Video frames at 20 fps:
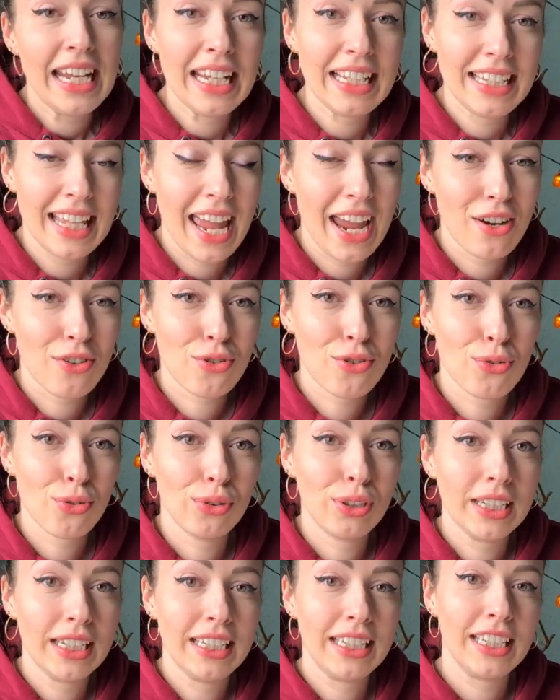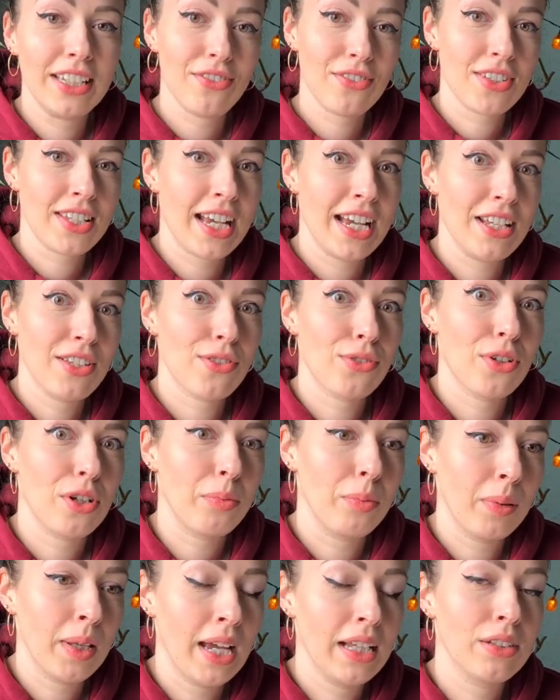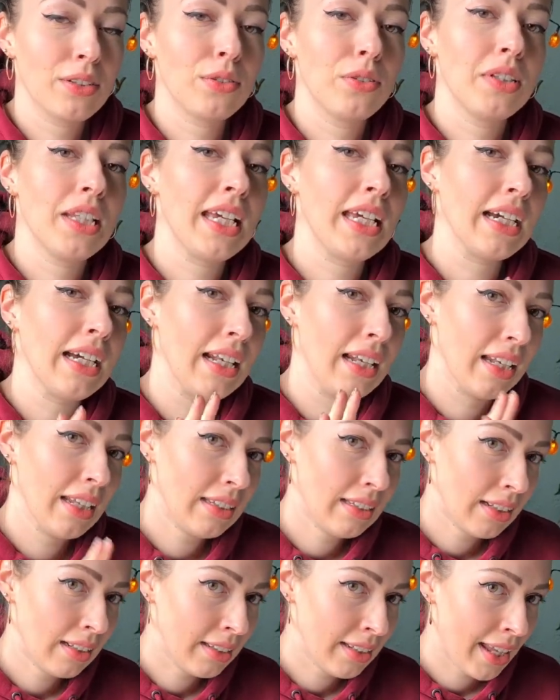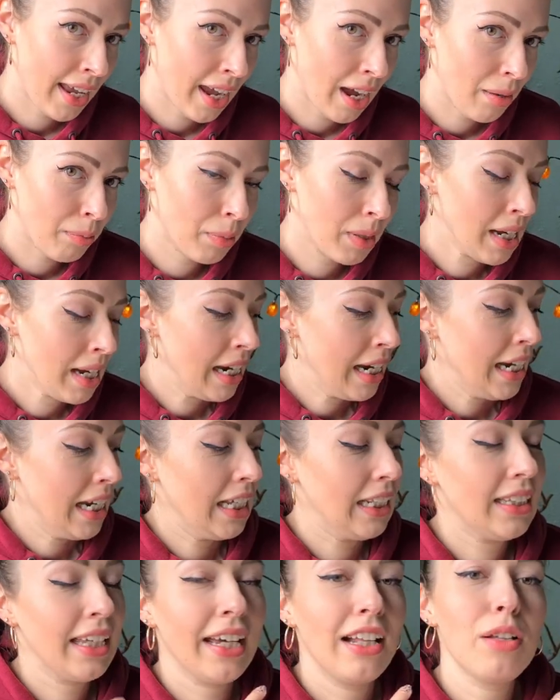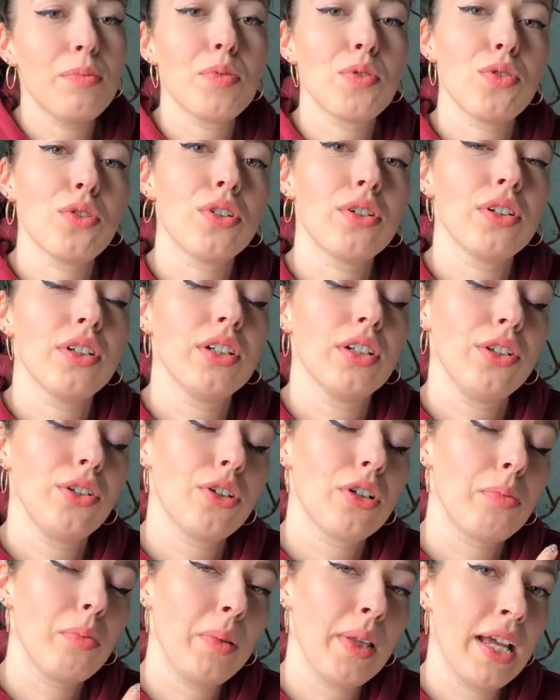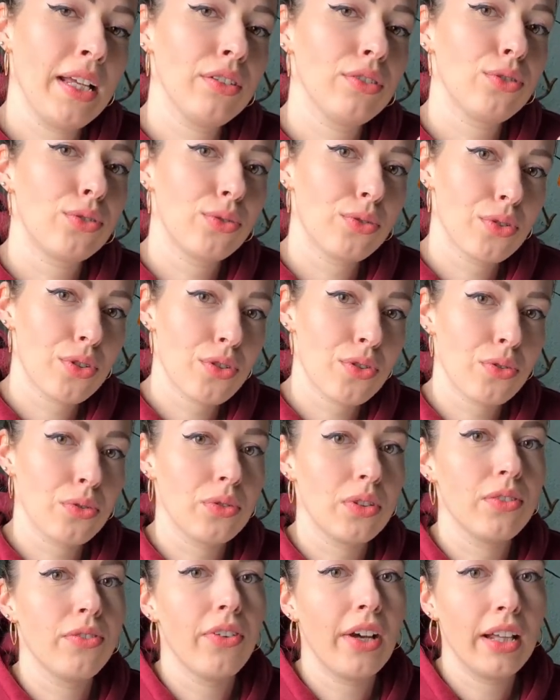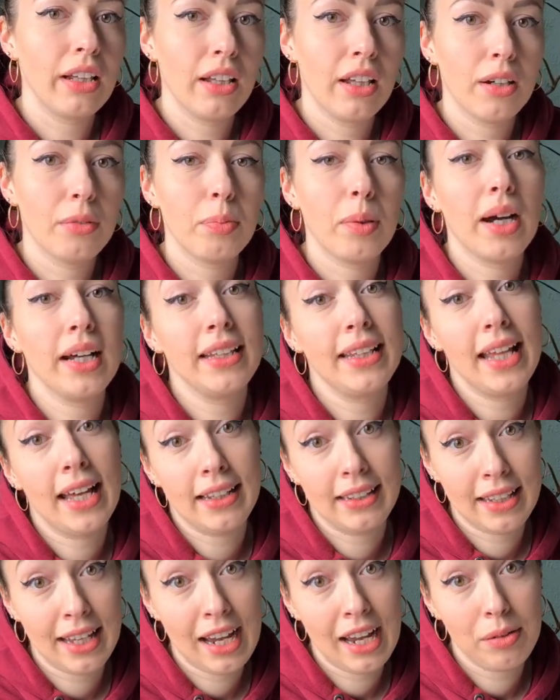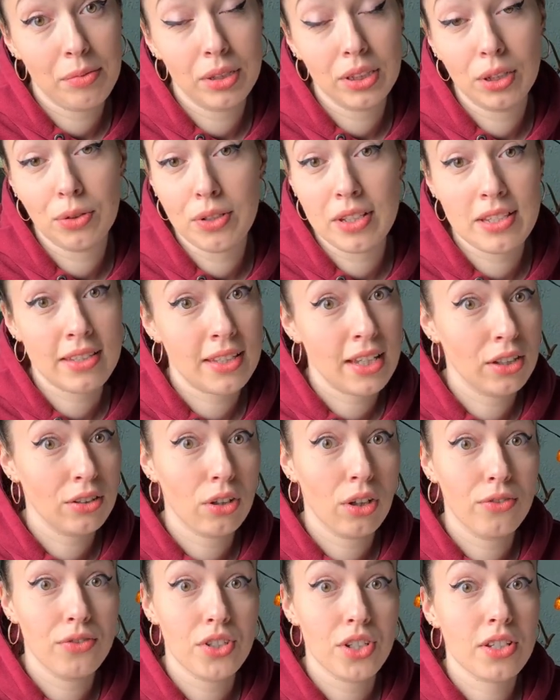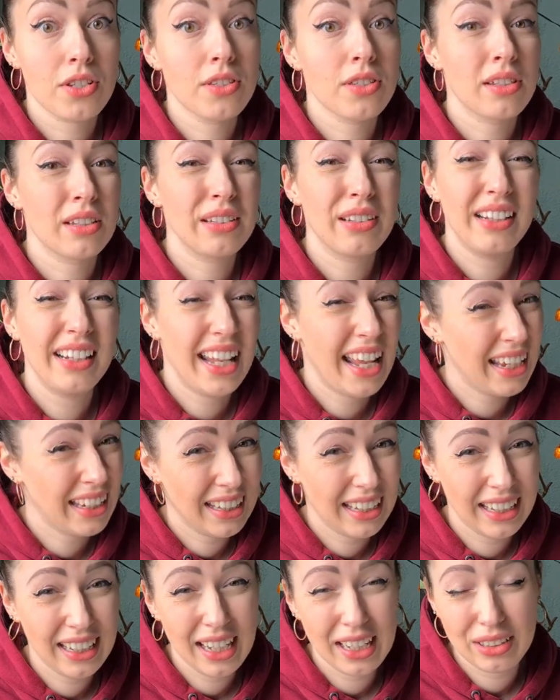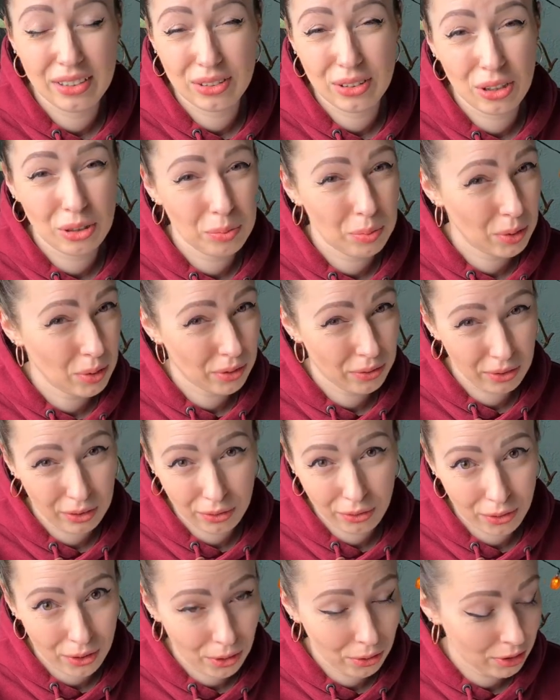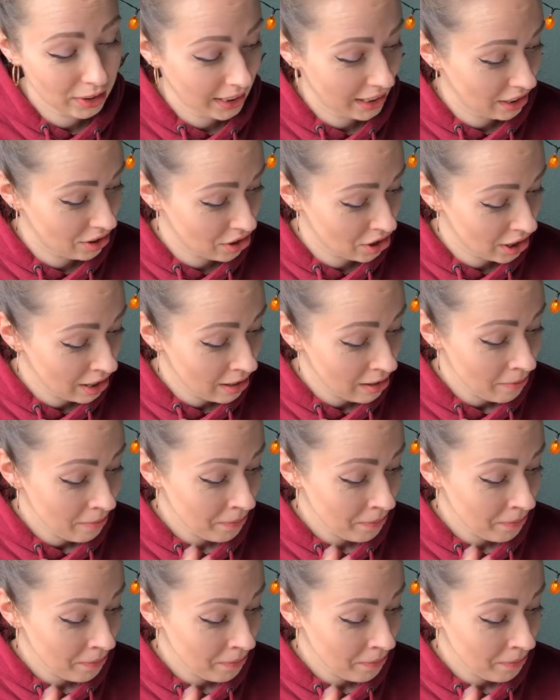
it actually gives signs to your plant to take a little nap. It helps your plant roots to develop at that time, you know, instead of just leggy and not beautiful foliage.